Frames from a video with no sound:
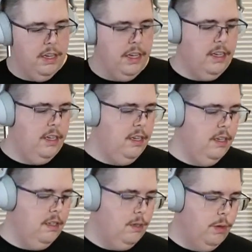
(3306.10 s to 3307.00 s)
like
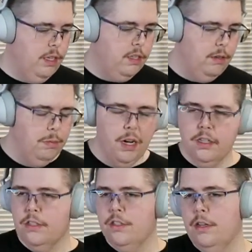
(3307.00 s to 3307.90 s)
$22
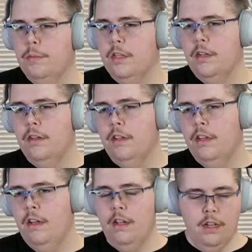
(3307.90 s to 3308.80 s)
or something
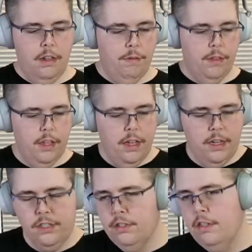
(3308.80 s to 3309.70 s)
for the
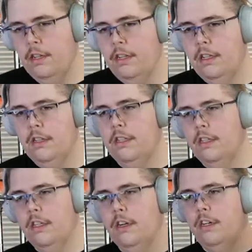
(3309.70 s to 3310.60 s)
extra
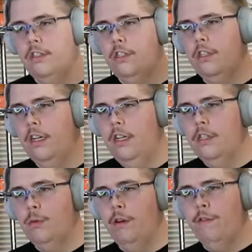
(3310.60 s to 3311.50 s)
large
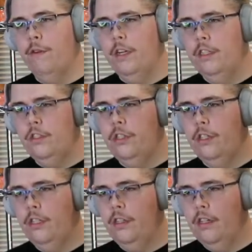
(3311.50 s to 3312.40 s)
24-inch